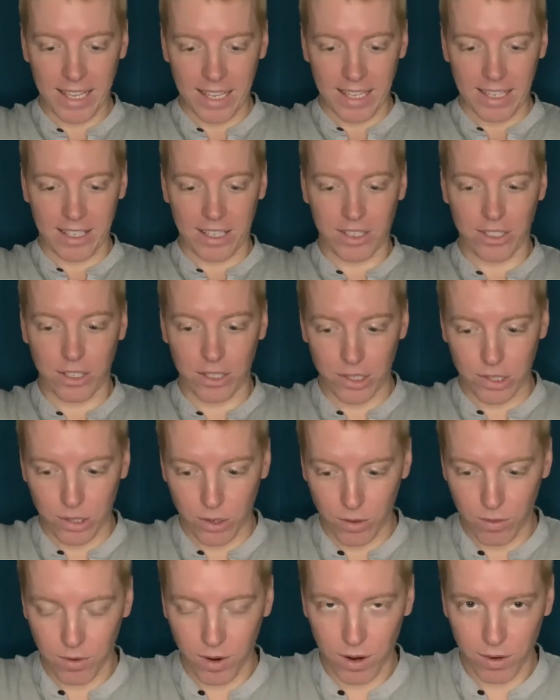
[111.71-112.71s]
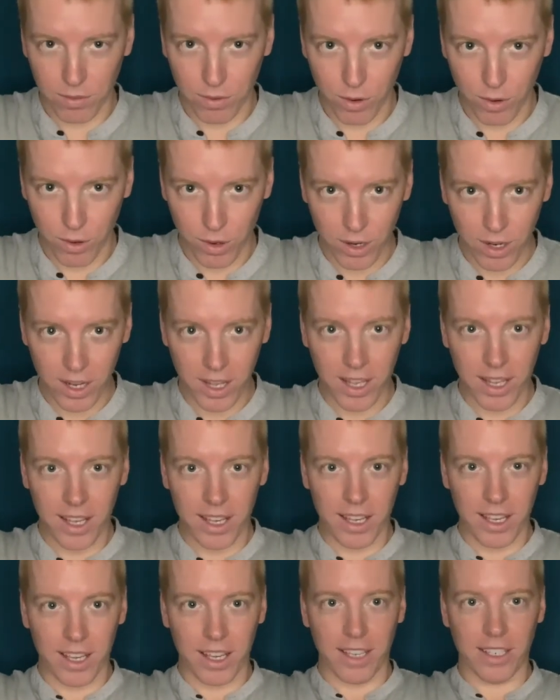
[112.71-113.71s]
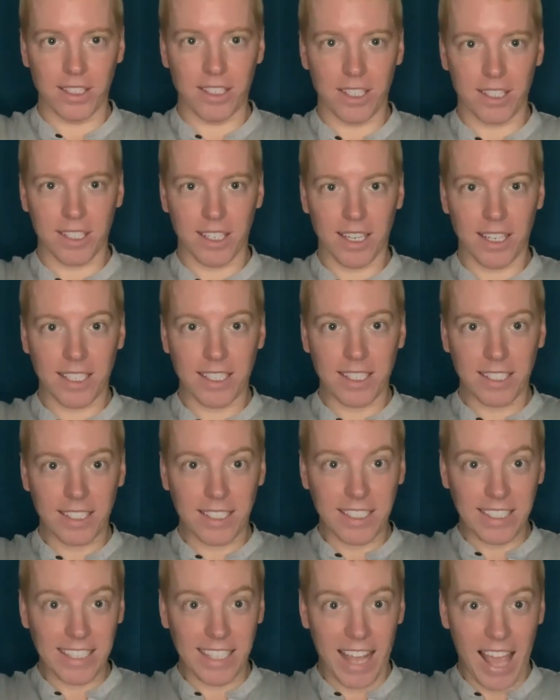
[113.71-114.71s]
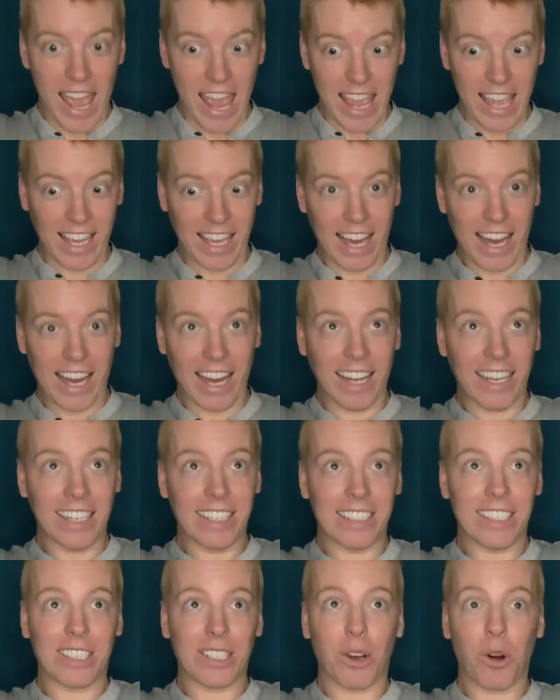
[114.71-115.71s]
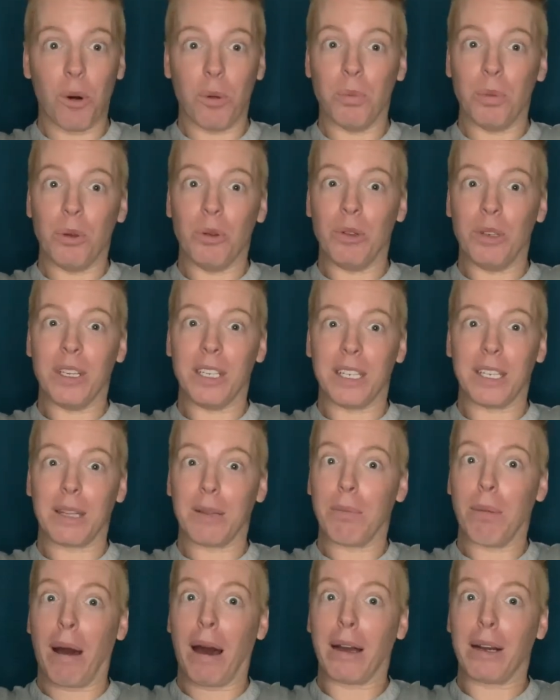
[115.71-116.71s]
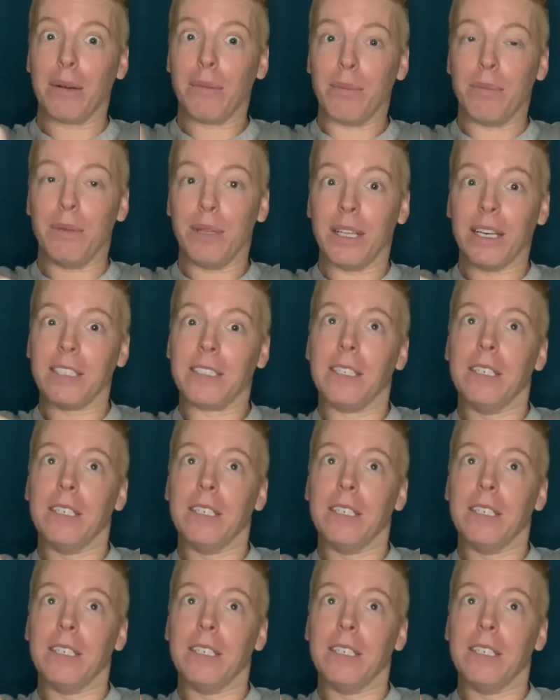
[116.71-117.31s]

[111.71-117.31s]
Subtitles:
because you're so far forward and just like hang on and just hope you can get to the bottom and be like,